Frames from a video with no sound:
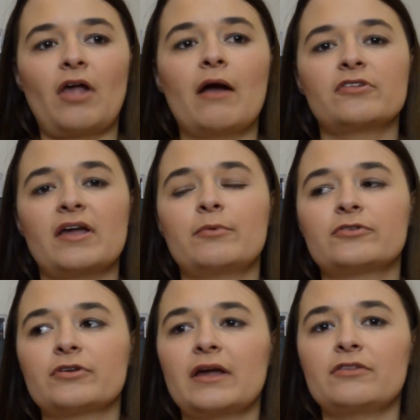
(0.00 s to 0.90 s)
I was able
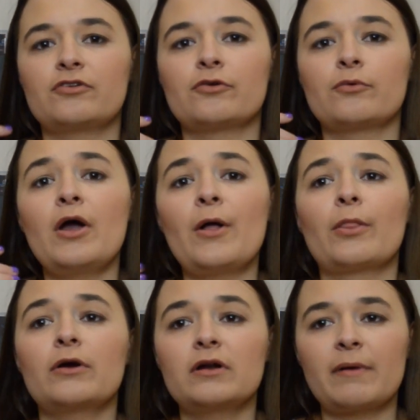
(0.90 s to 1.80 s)
to get to
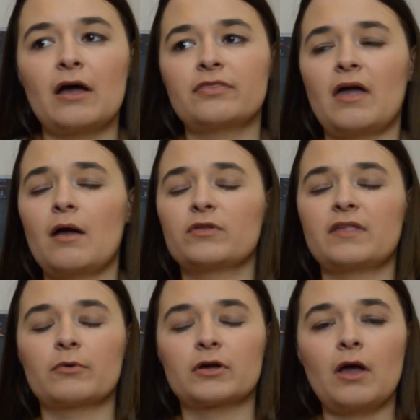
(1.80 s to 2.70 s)
learn about them, what
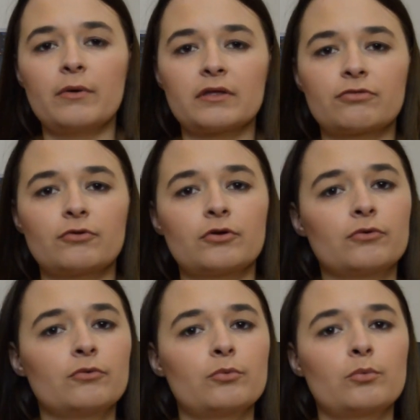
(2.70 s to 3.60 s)
they were going
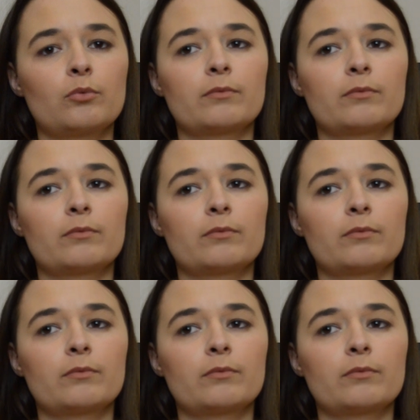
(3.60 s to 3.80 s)
through,